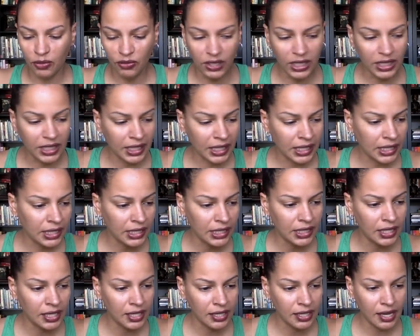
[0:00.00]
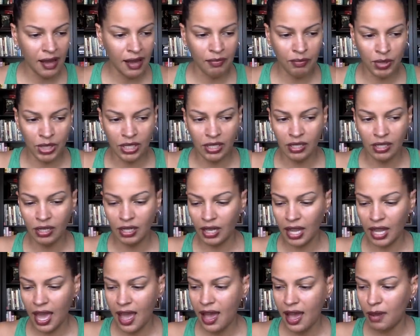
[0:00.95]
Feeling good. I've been in the
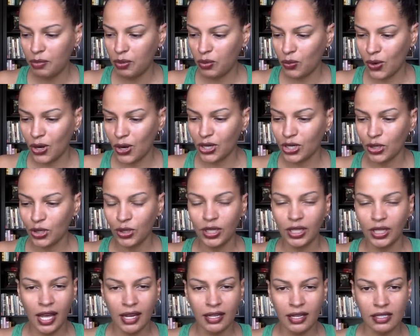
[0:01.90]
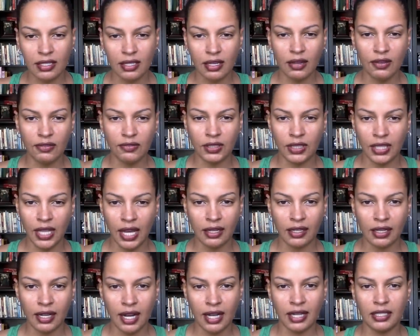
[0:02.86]
lab working on a lot of stuff, a lot
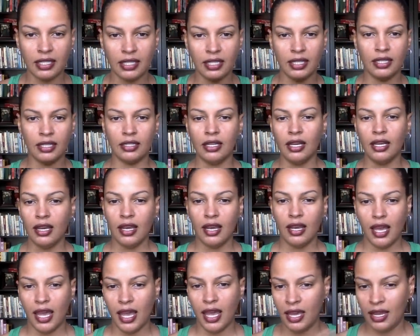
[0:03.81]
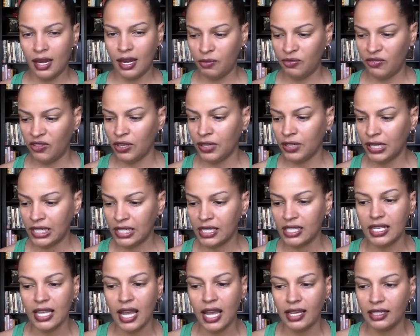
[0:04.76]
of content, and I'm very
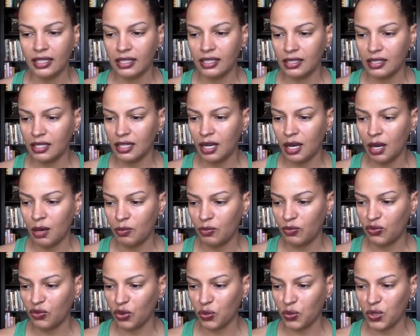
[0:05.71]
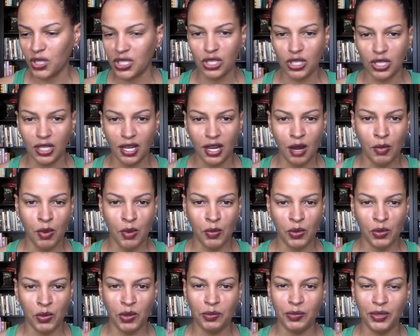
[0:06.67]
excited for what's to come. I'm
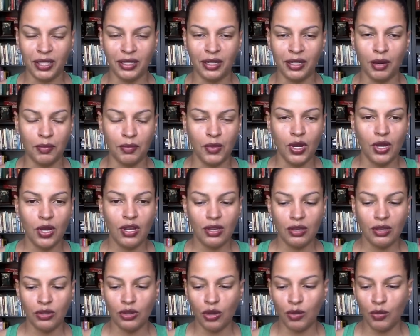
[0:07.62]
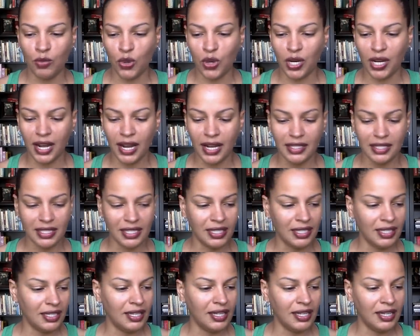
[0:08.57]
going to be putting up more
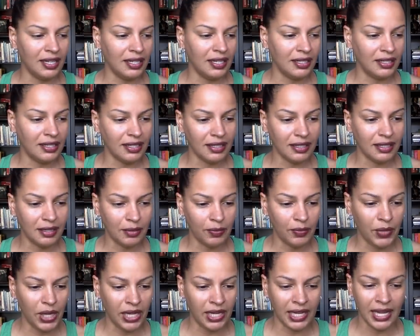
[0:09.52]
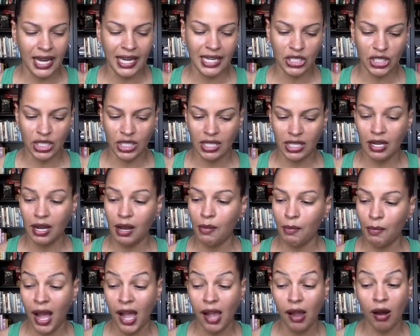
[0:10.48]
content and engaging
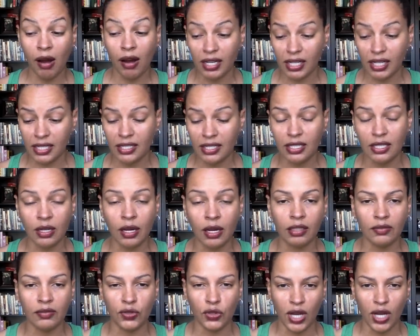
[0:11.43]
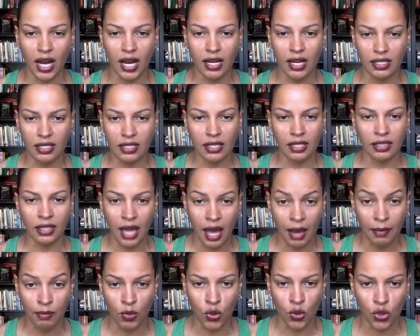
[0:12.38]
my audience and all of you guys a
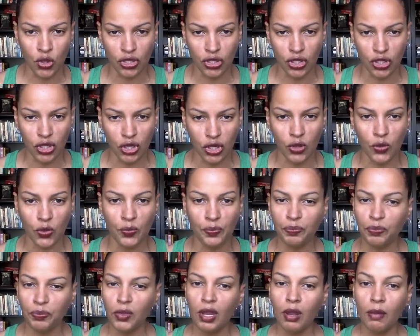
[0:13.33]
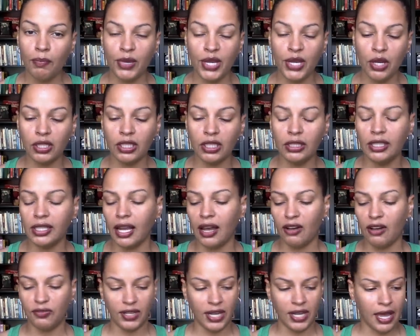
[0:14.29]
lot more. So be on the
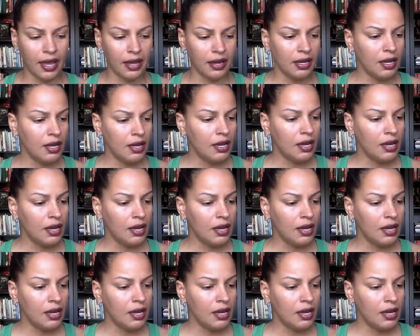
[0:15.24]
lookout for that.